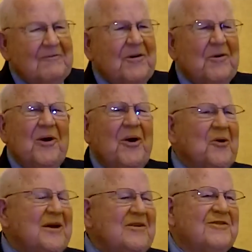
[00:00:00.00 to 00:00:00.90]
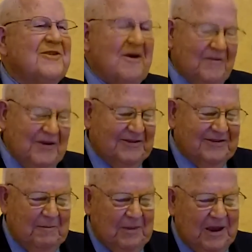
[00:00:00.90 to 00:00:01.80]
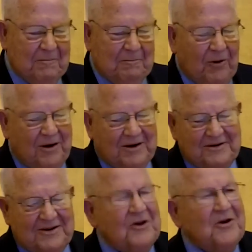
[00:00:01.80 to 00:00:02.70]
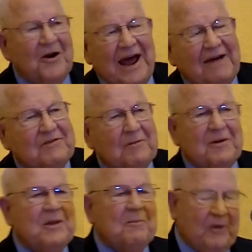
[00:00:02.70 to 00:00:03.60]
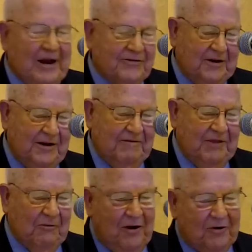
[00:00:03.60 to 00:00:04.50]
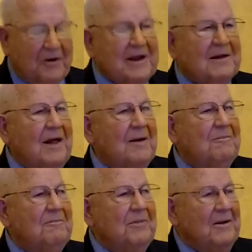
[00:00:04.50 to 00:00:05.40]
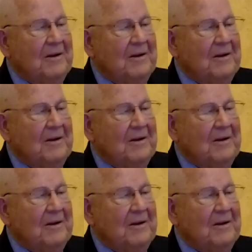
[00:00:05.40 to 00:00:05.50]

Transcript: For Rotary service to be important, you don't have to be the president of the Rotary Club